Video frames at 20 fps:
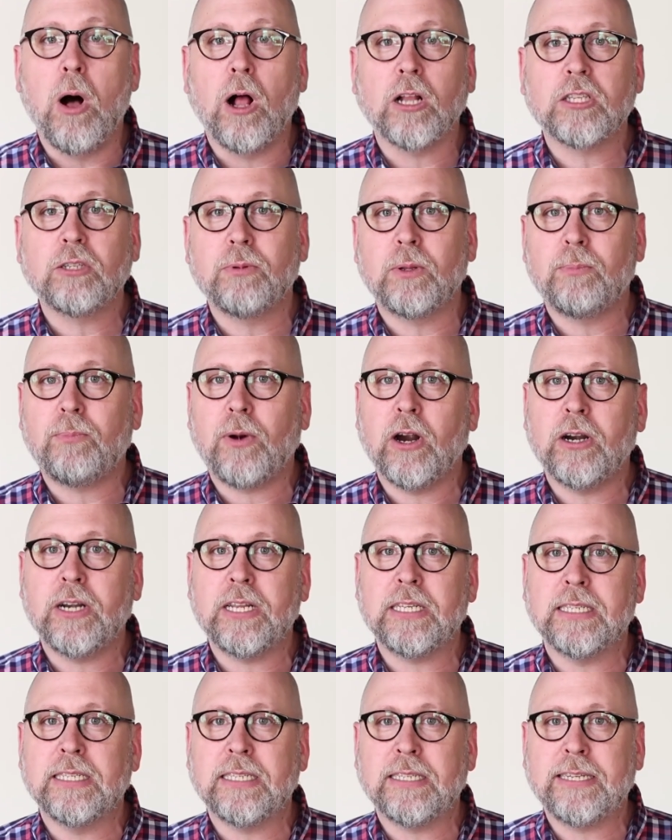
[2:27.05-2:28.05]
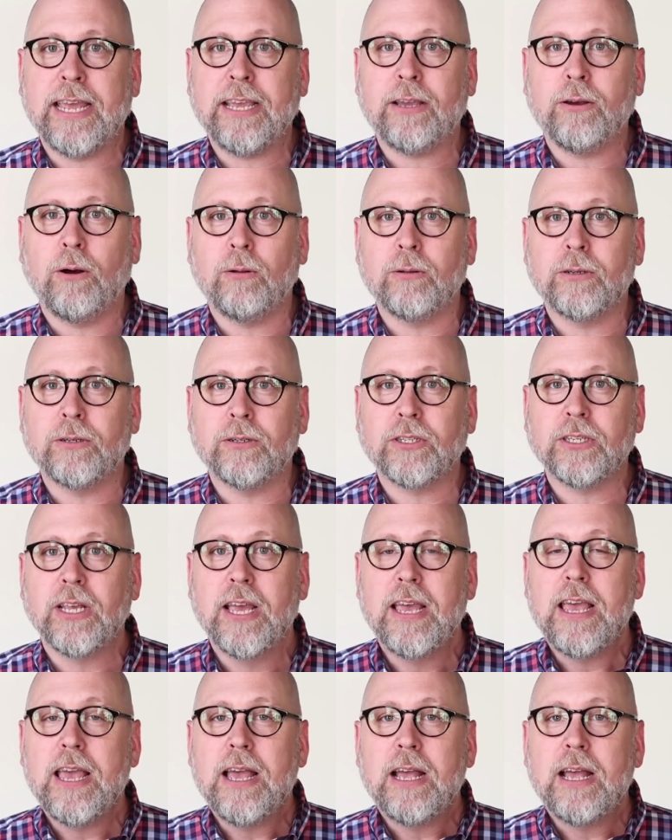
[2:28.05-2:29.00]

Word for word: multiple parties and stakeholders